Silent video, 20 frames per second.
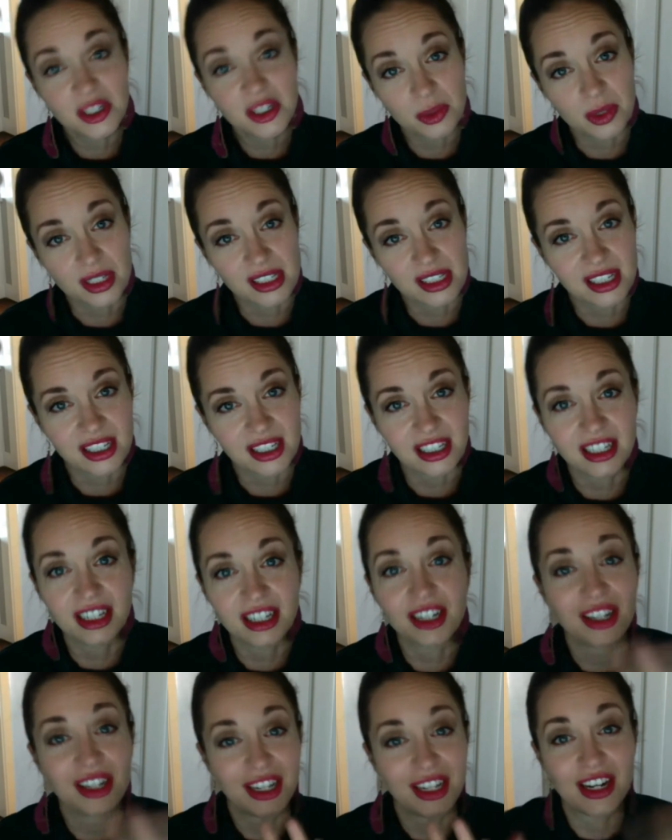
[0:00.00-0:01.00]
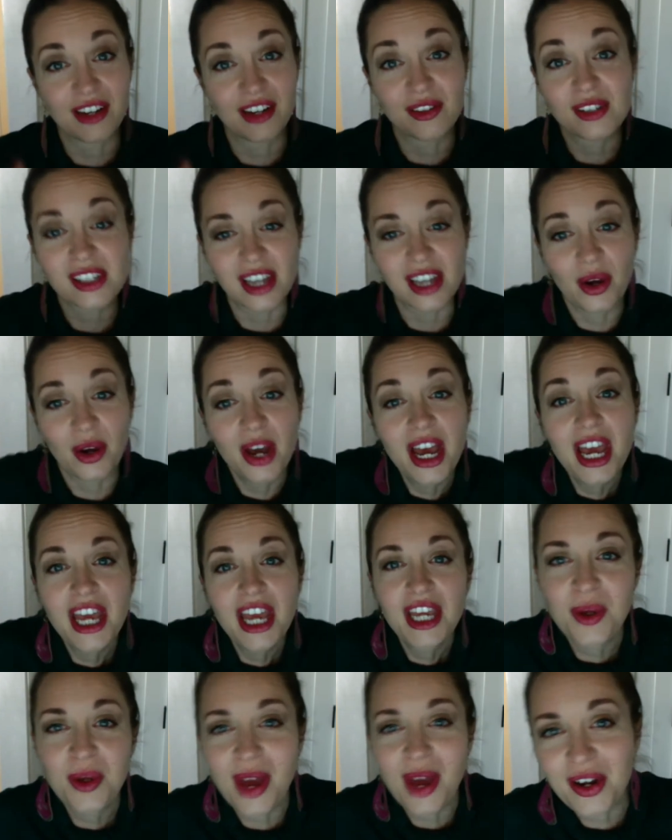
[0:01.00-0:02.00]
once a year, you know. So
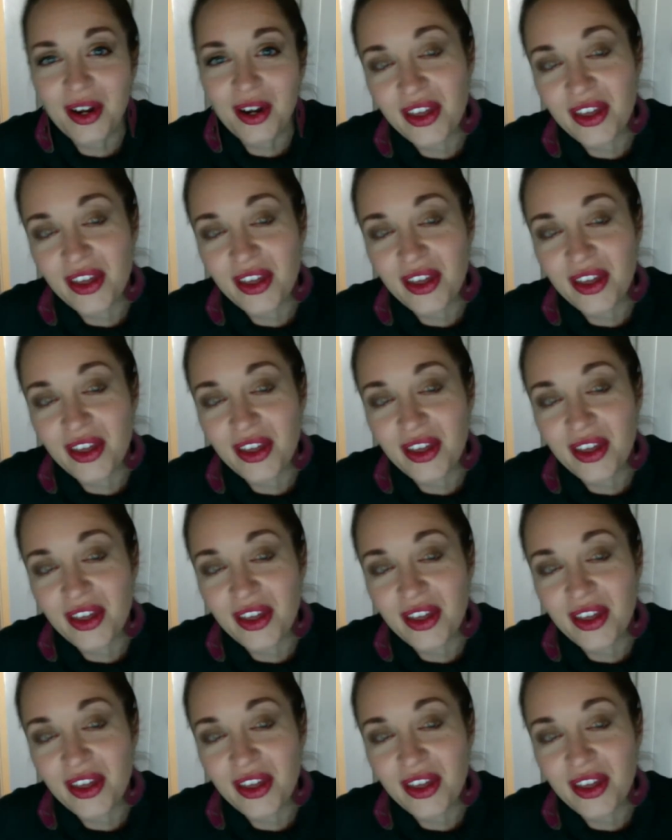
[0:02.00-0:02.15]
you add all